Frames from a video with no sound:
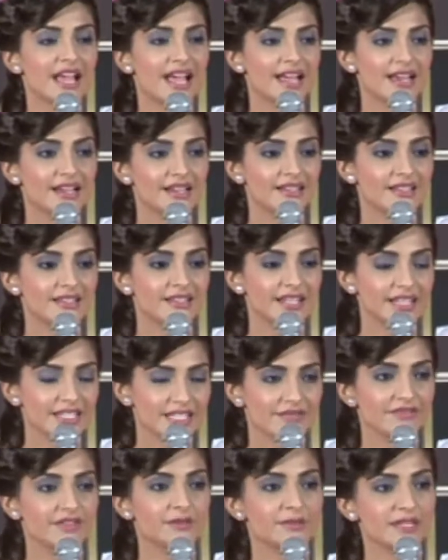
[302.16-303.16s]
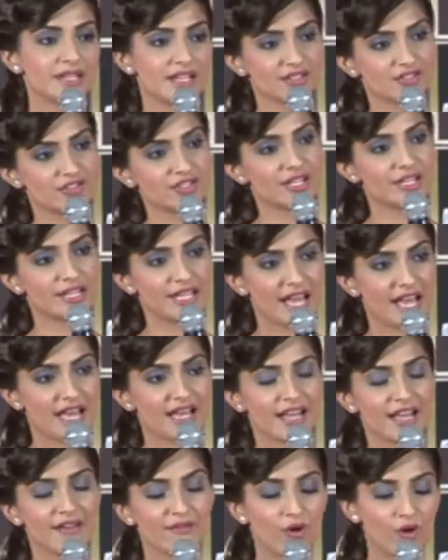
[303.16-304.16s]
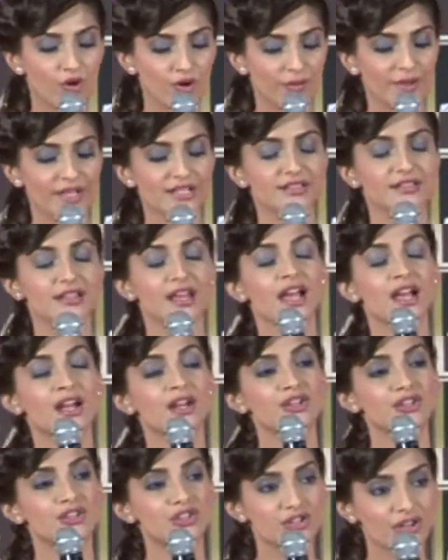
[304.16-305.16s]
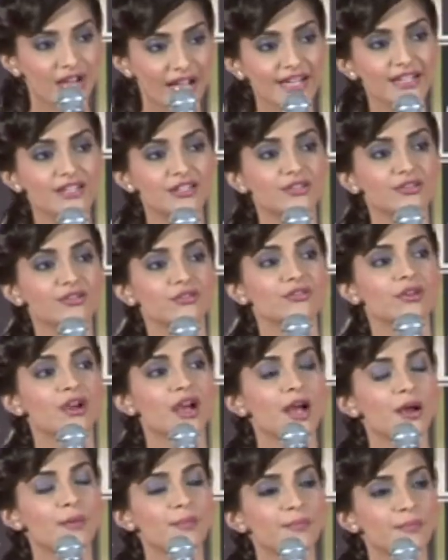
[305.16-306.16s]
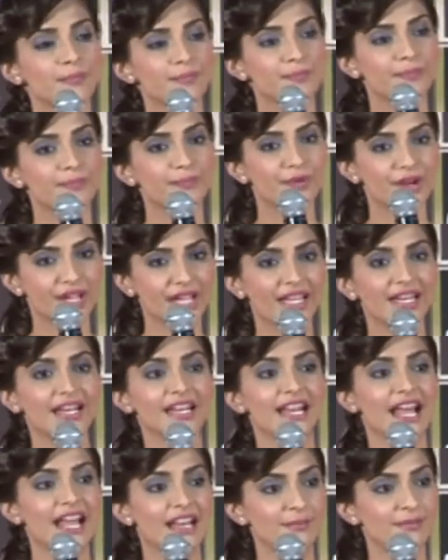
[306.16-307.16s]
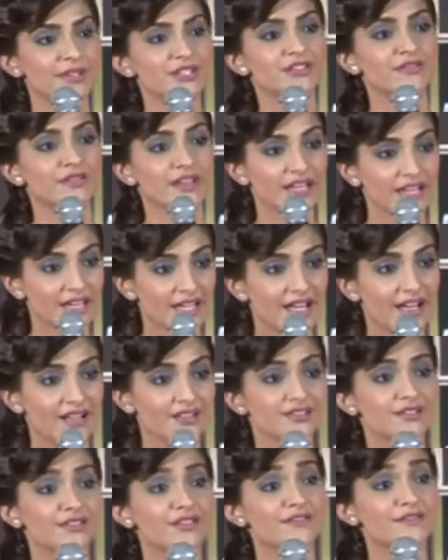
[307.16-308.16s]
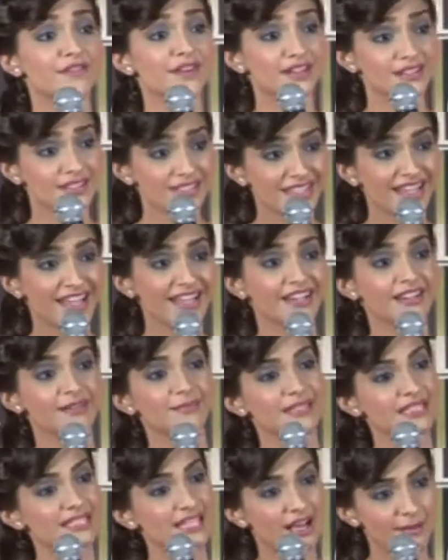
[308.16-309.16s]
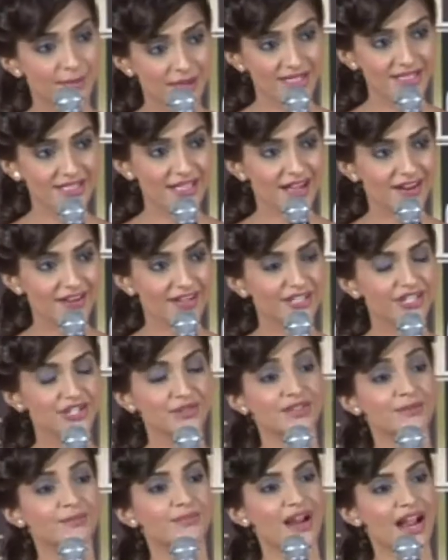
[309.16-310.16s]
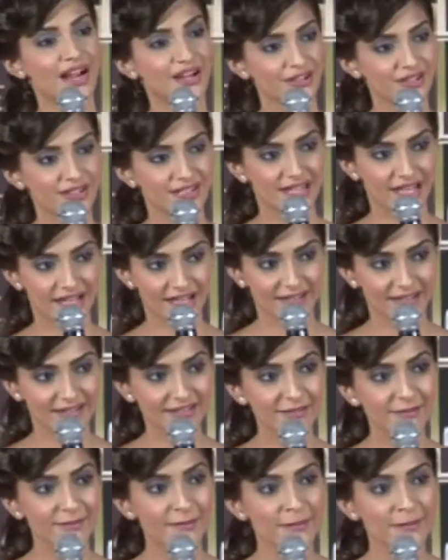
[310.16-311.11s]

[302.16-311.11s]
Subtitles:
and the Indian film industry at Cannes, I've always tried to bring in an element of India. So the first year I did a Masaba sari. She's a brand new designer.